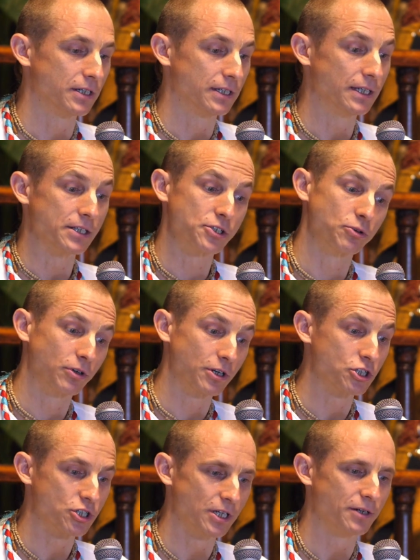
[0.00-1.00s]
Yeah, so
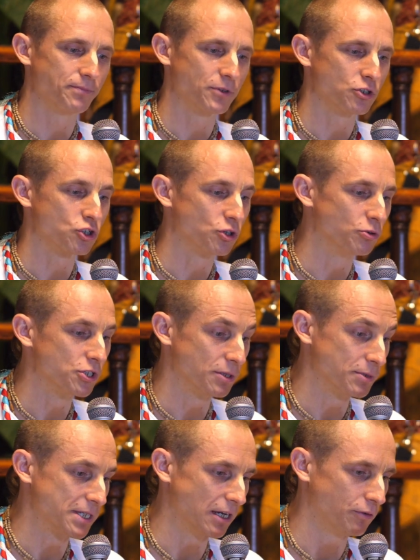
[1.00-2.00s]
Krishna shows
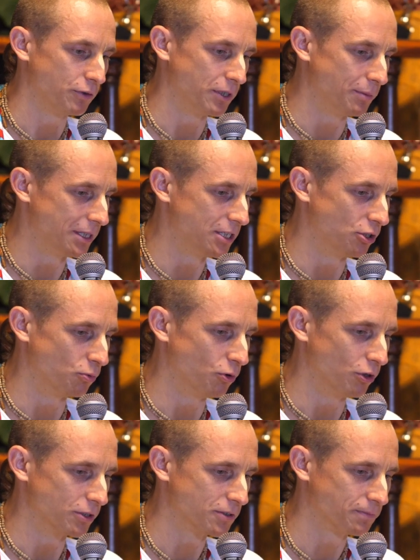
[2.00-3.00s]
himself in the material
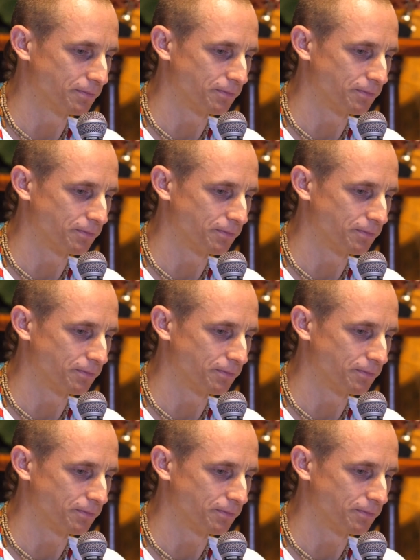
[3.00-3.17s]
world.